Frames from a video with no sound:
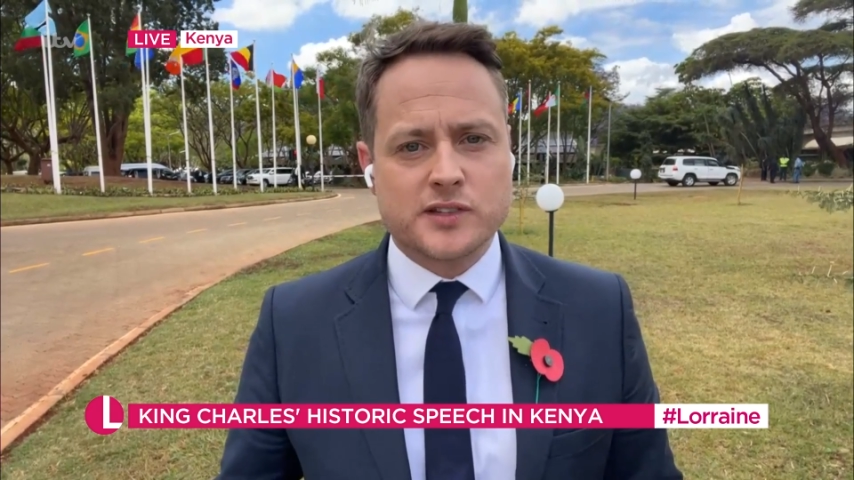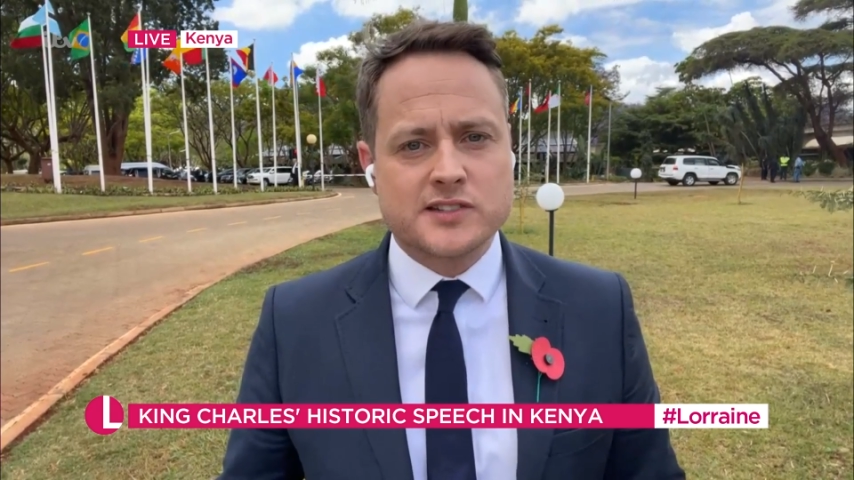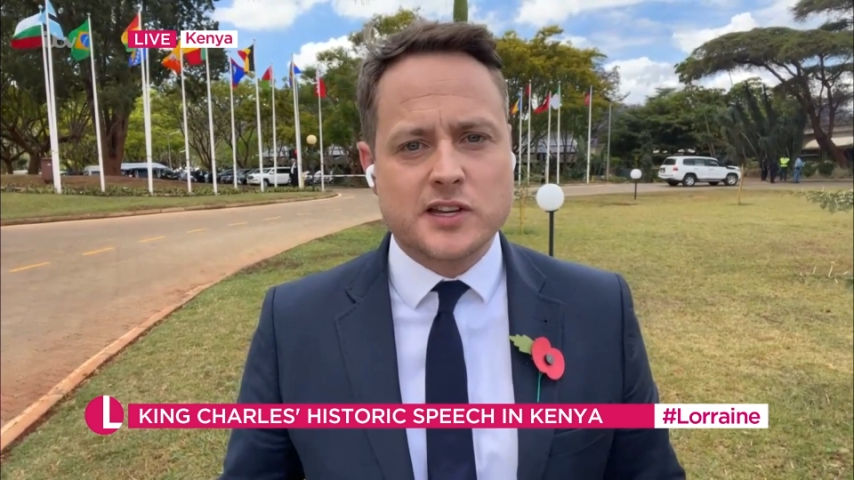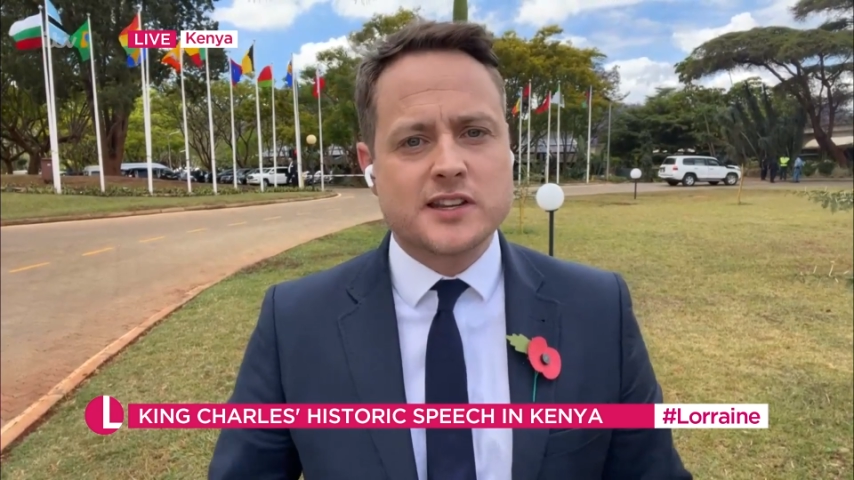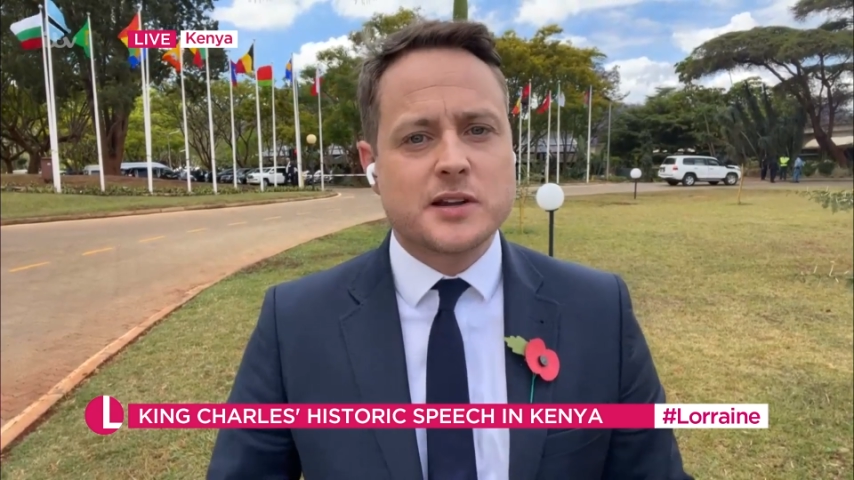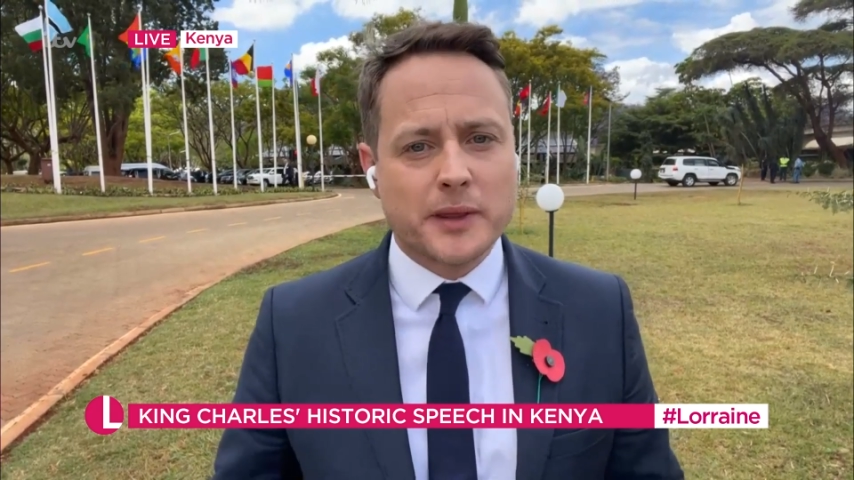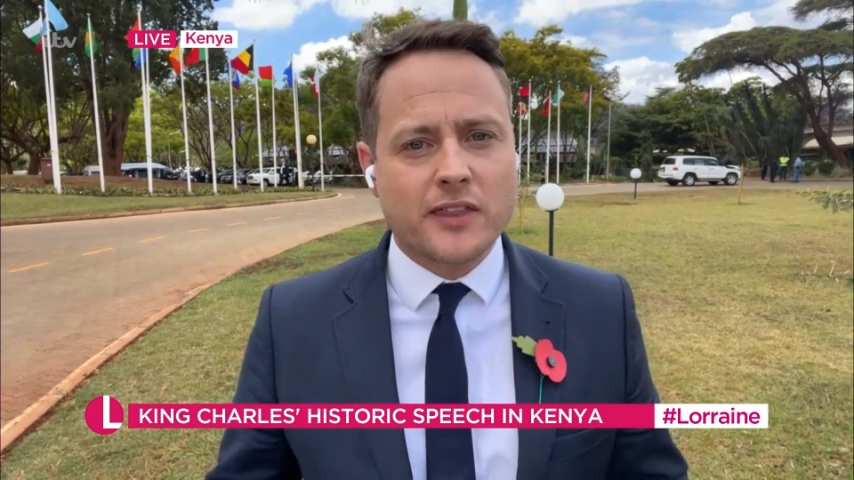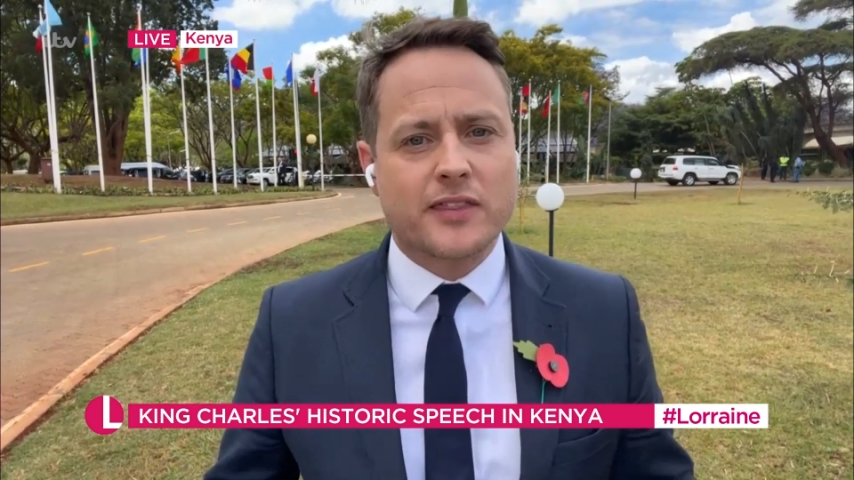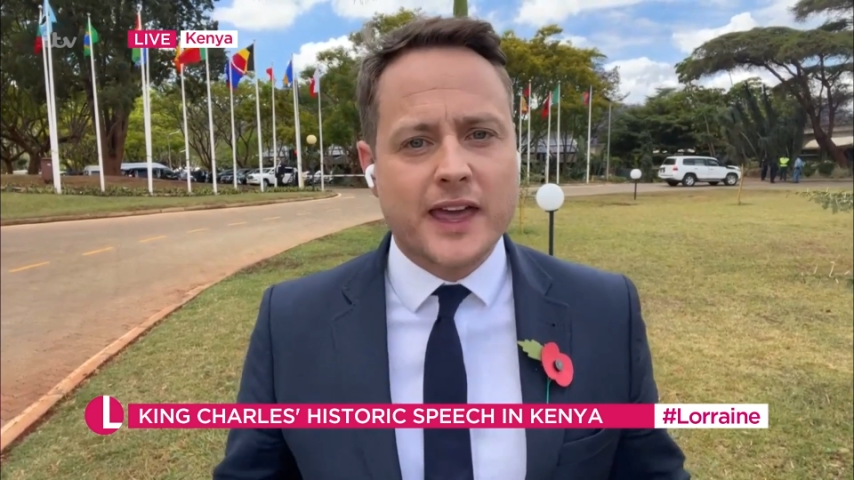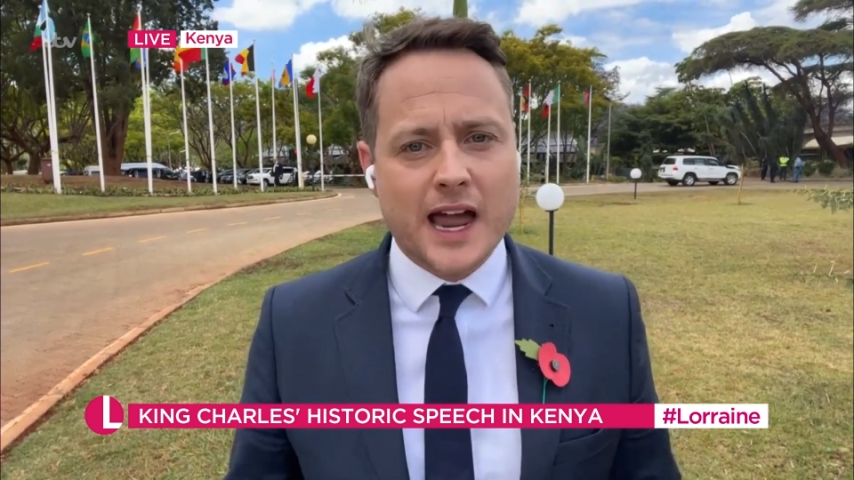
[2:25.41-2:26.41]
and certainly something
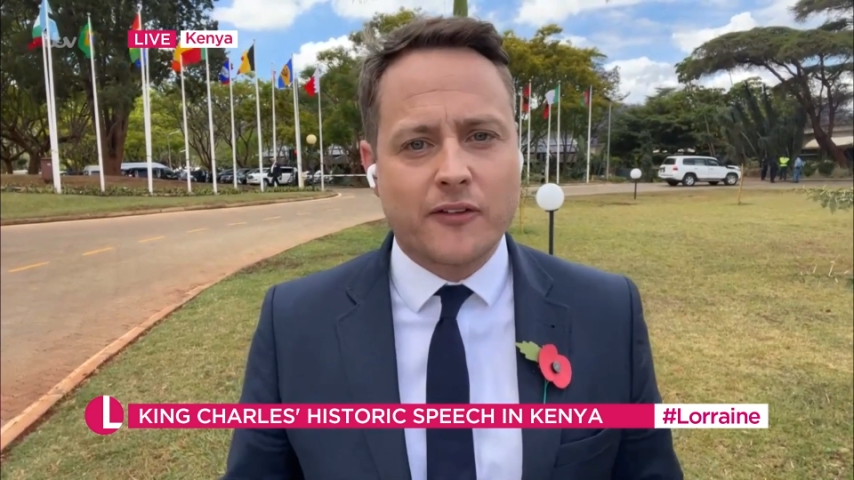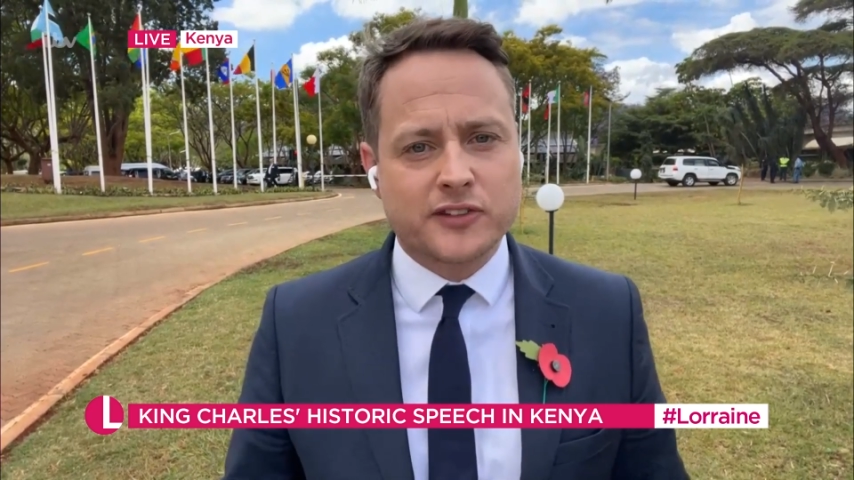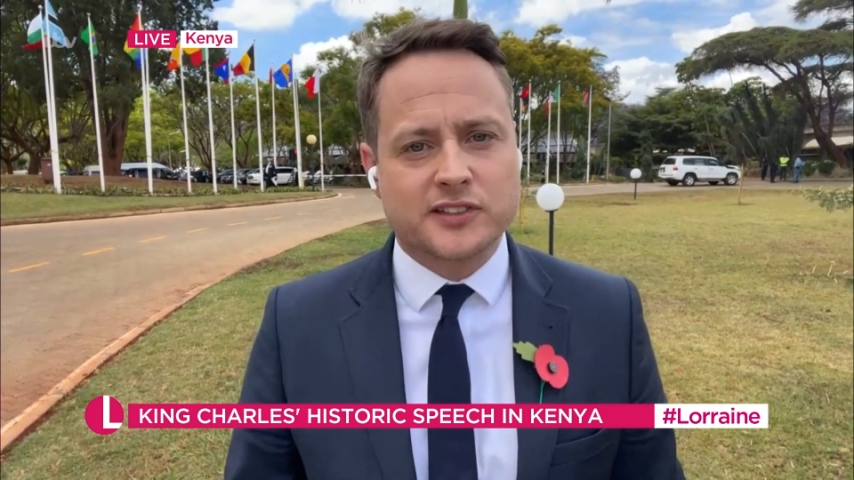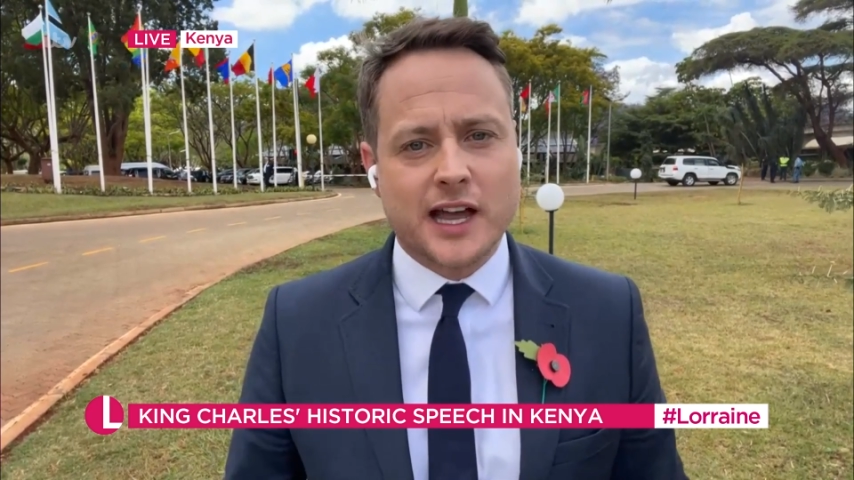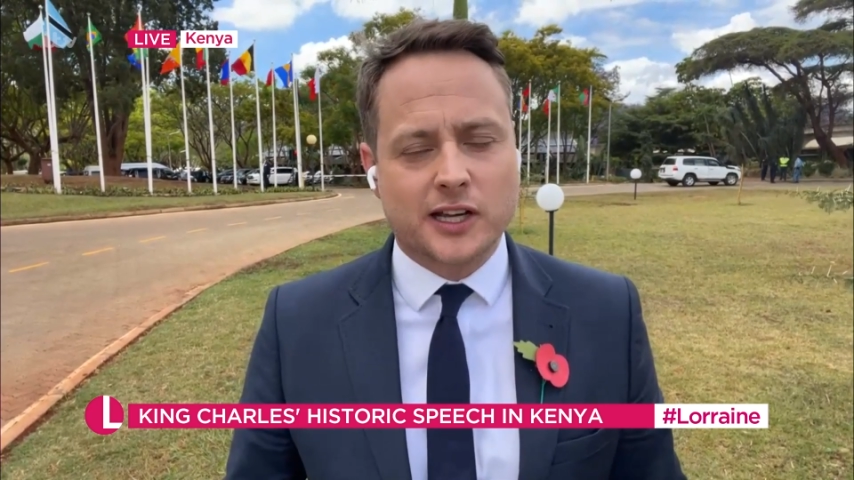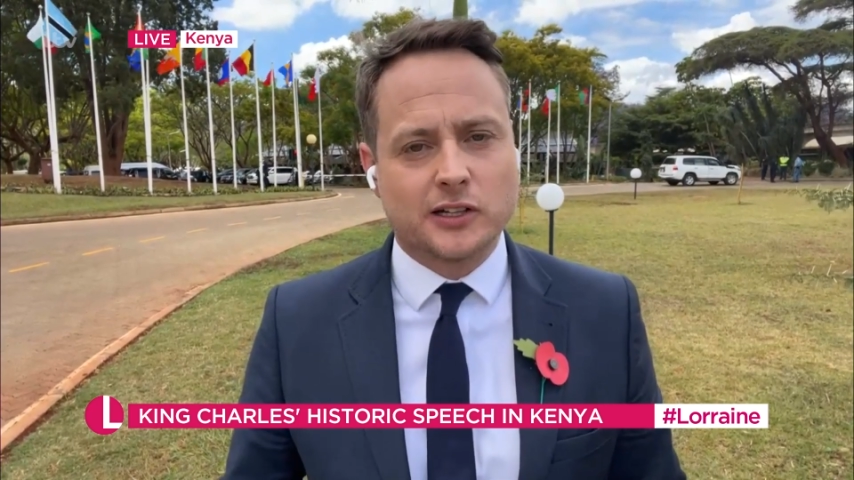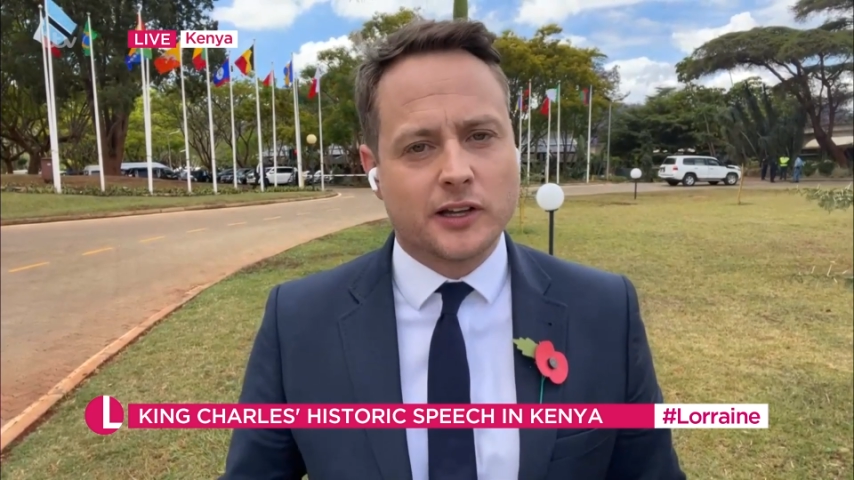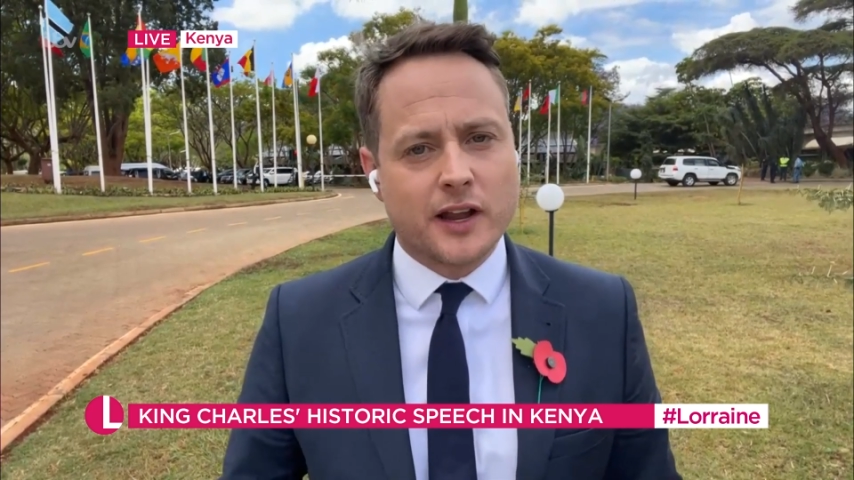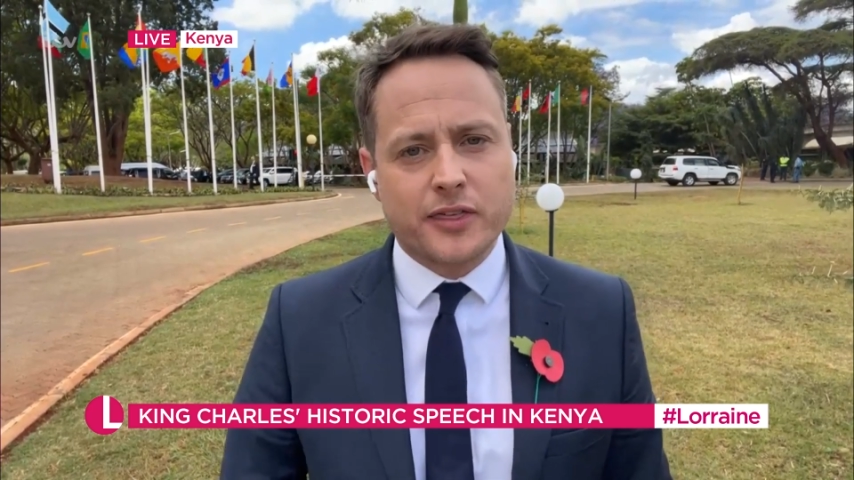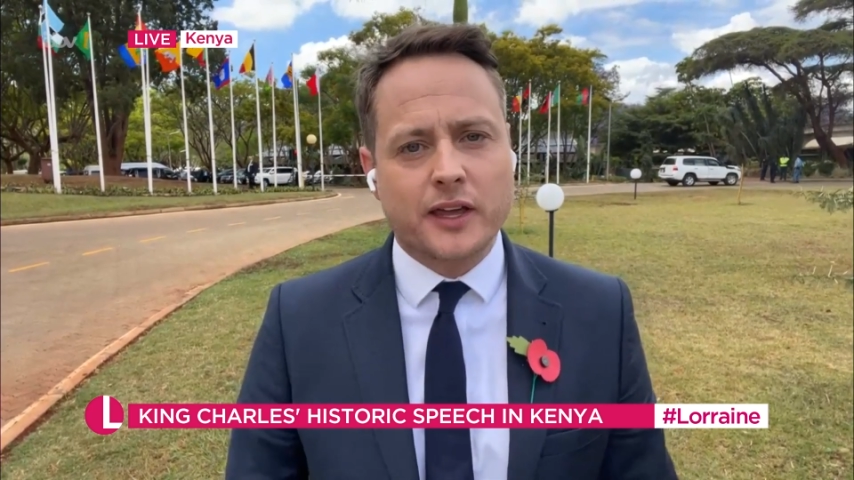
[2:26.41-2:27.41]
that they have to tackle. And I